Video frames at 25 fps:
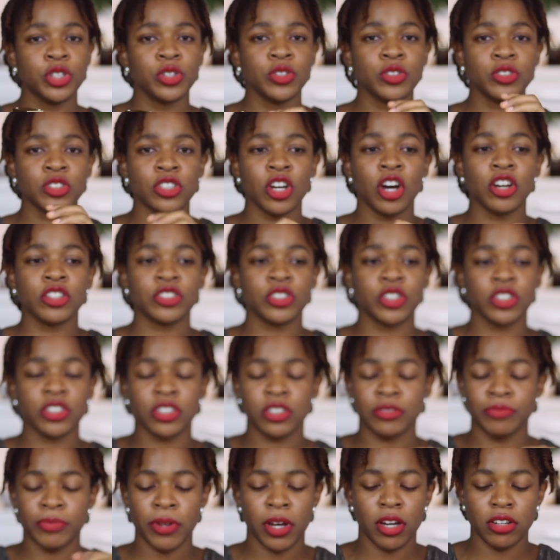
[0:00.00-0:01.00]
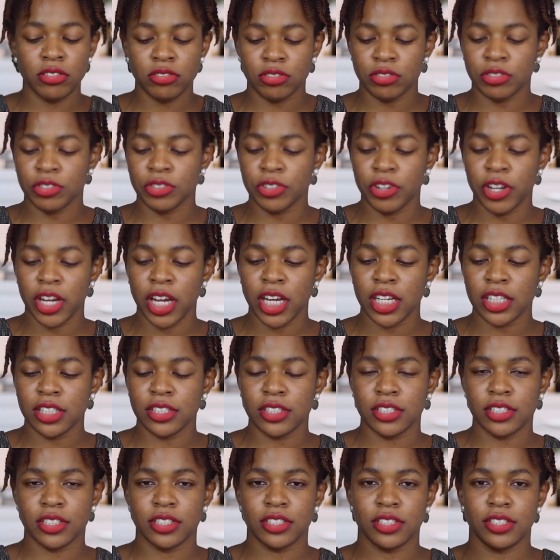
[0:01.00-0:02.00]
juice also smells
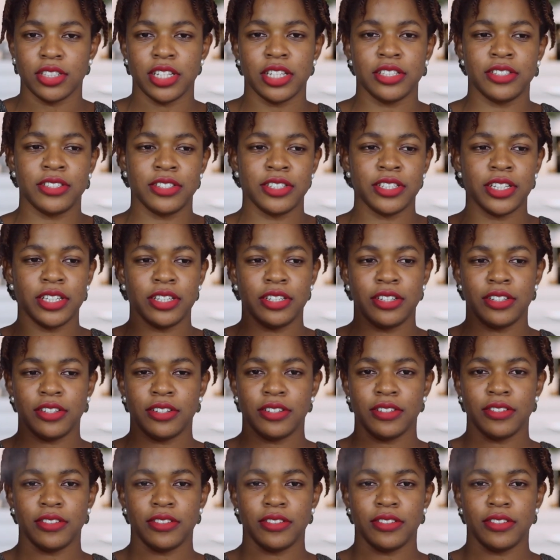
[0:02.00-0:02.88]
great. Let's see.